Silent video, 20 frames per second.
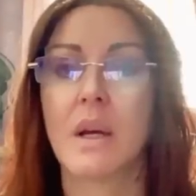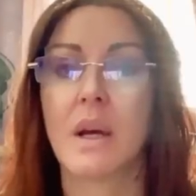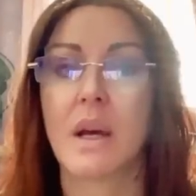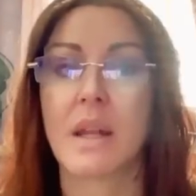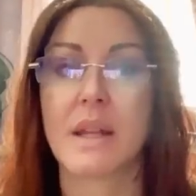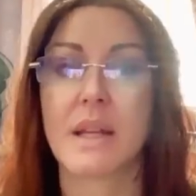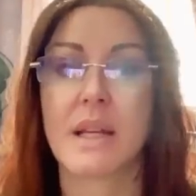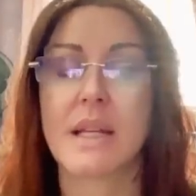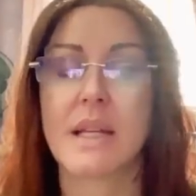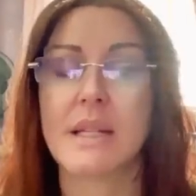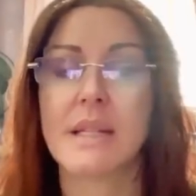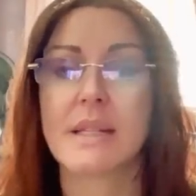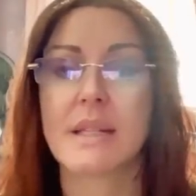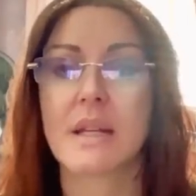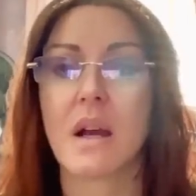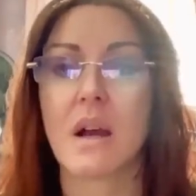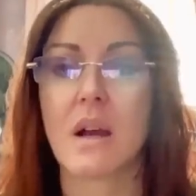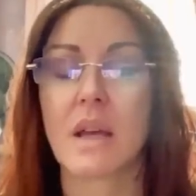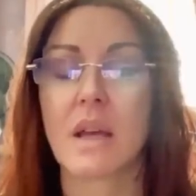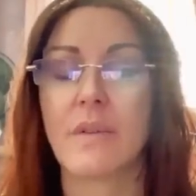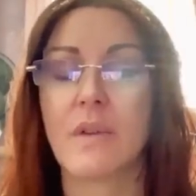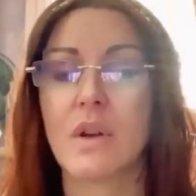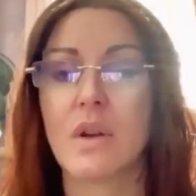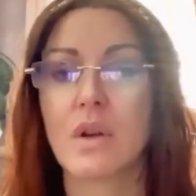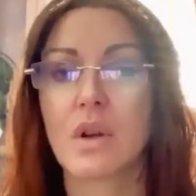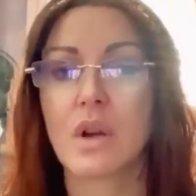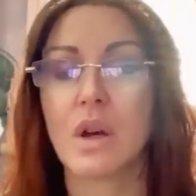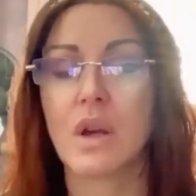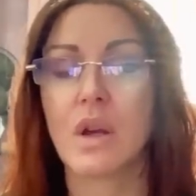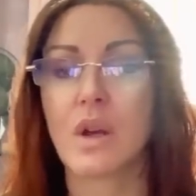I think he's stuck. If you
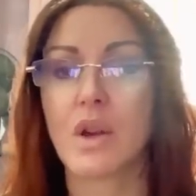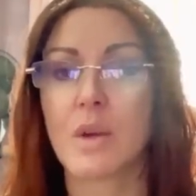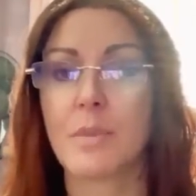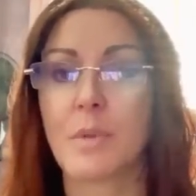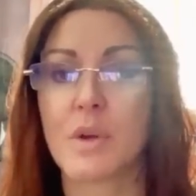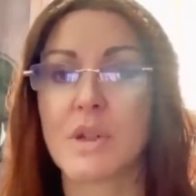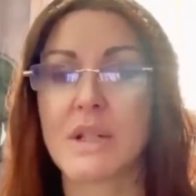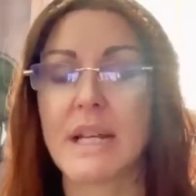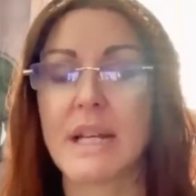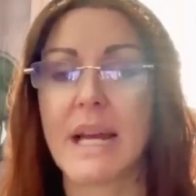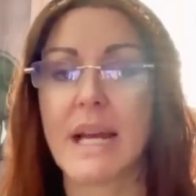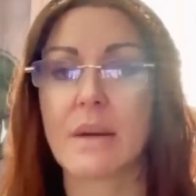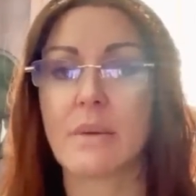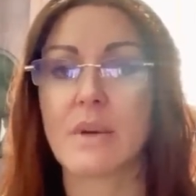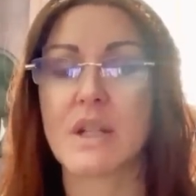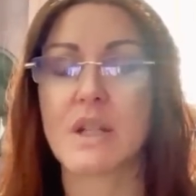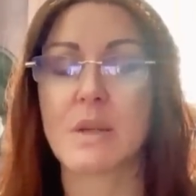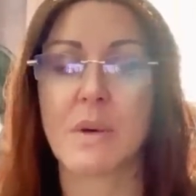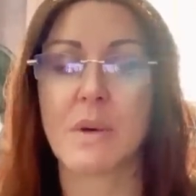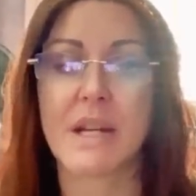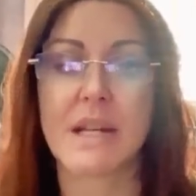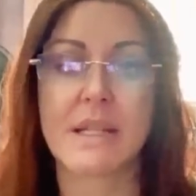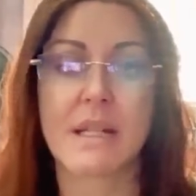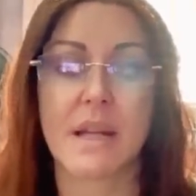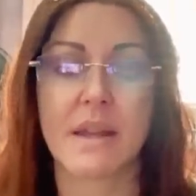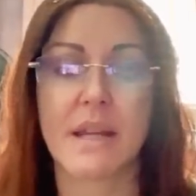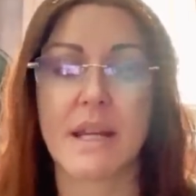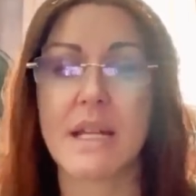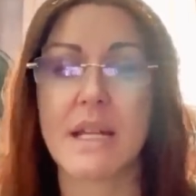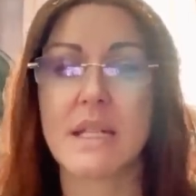look at a lot of the body language when he's
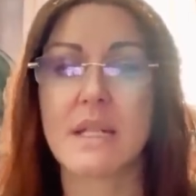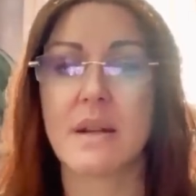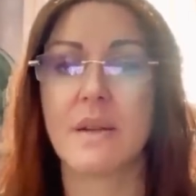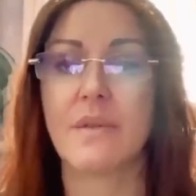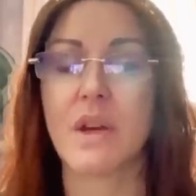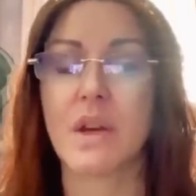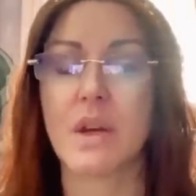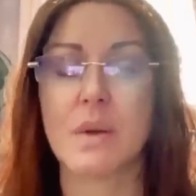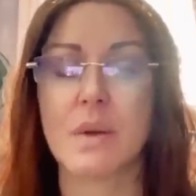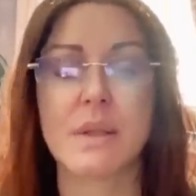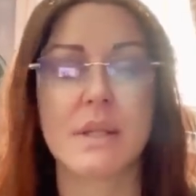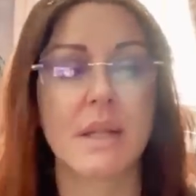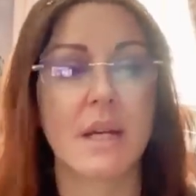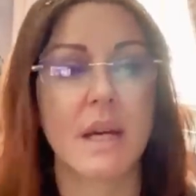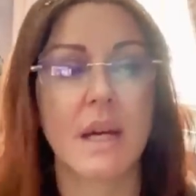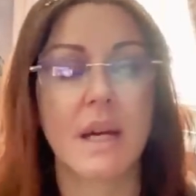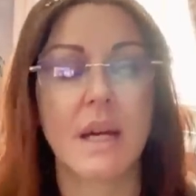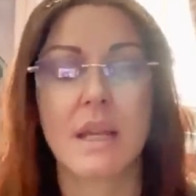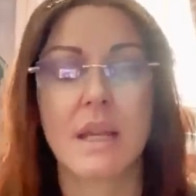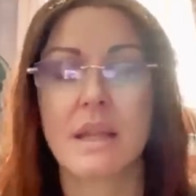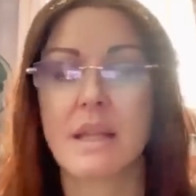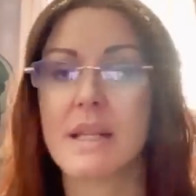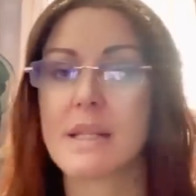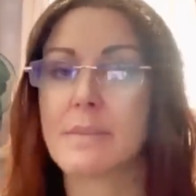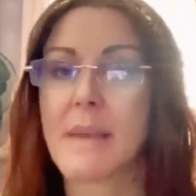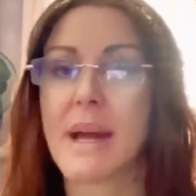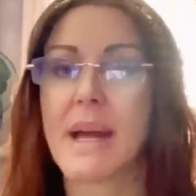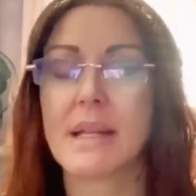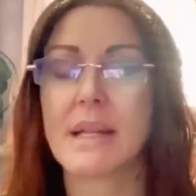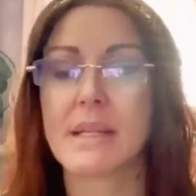done the interviews, this
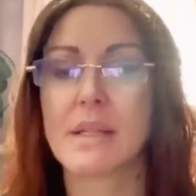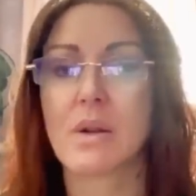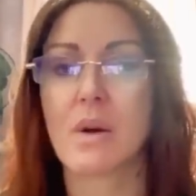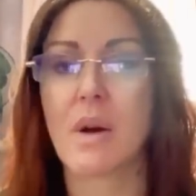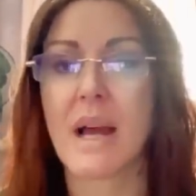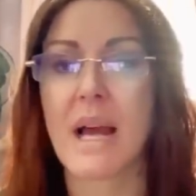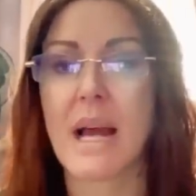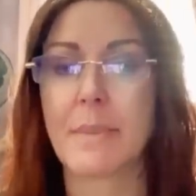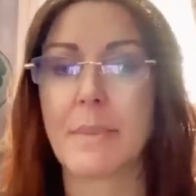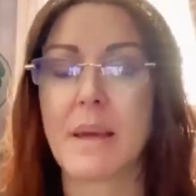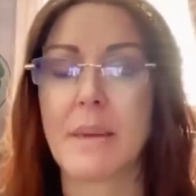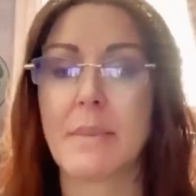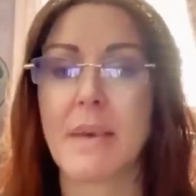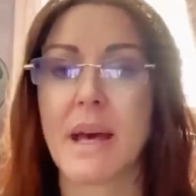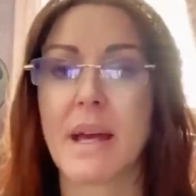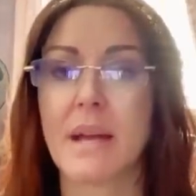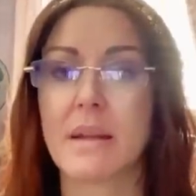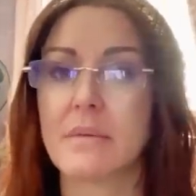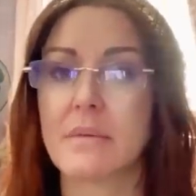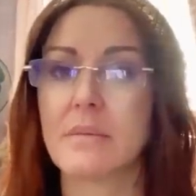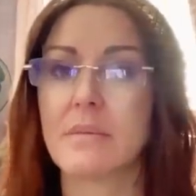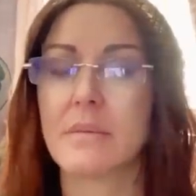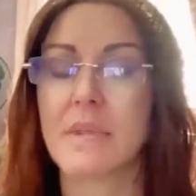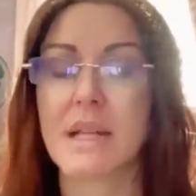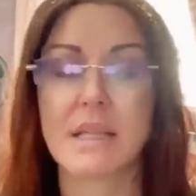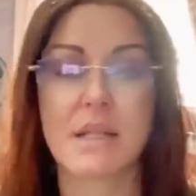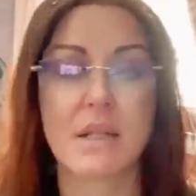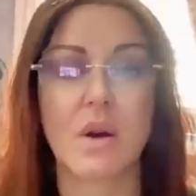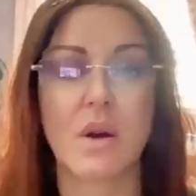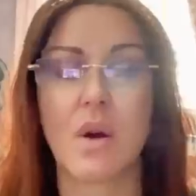man is not a happy man.
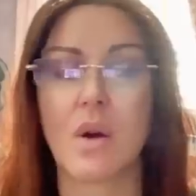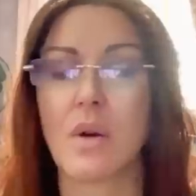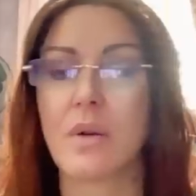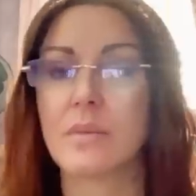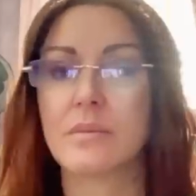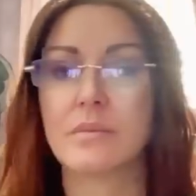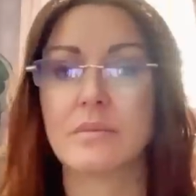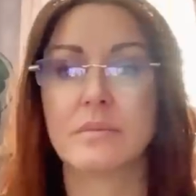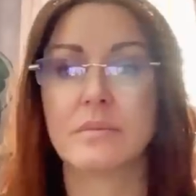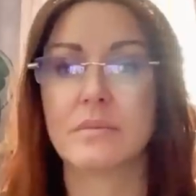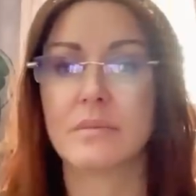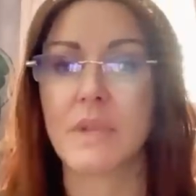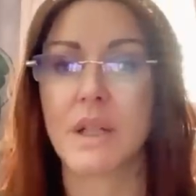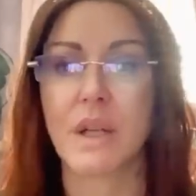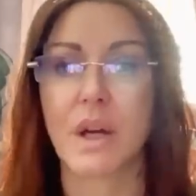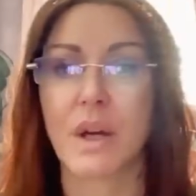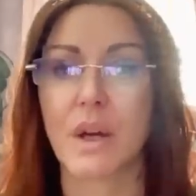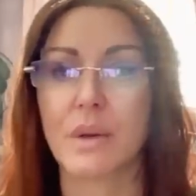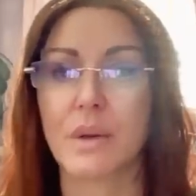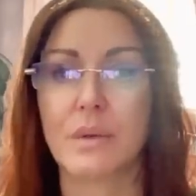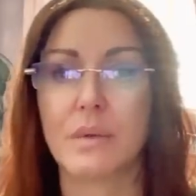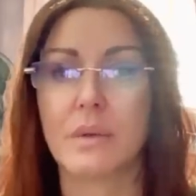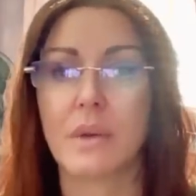He's not. You know,